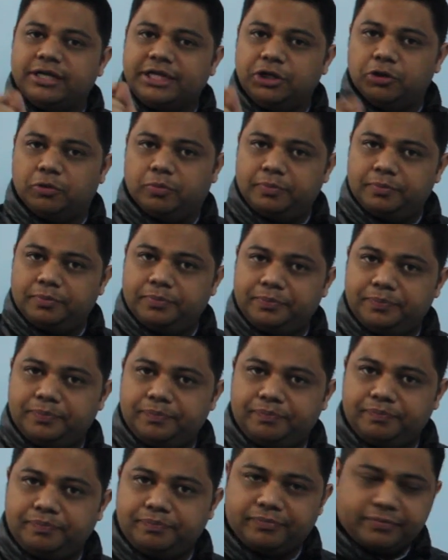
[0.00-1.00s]
cube
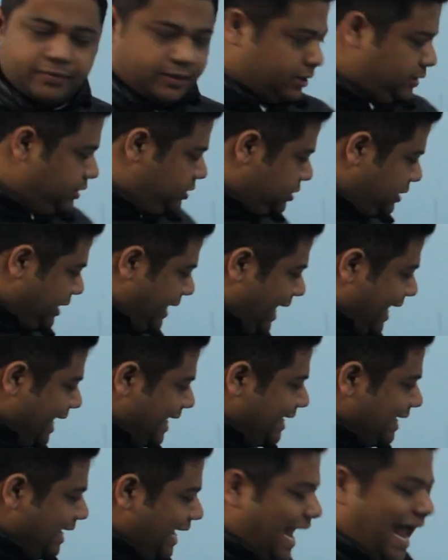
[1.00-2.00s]

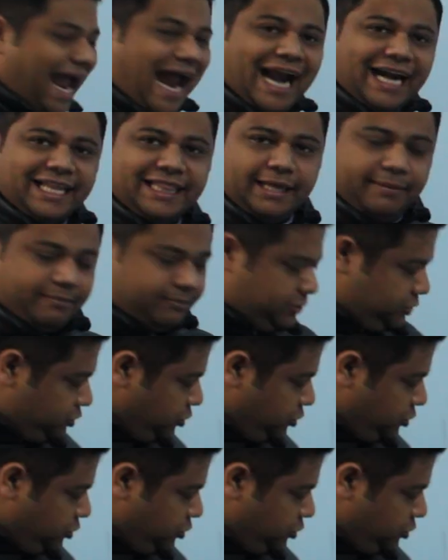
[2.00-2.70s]
and add them.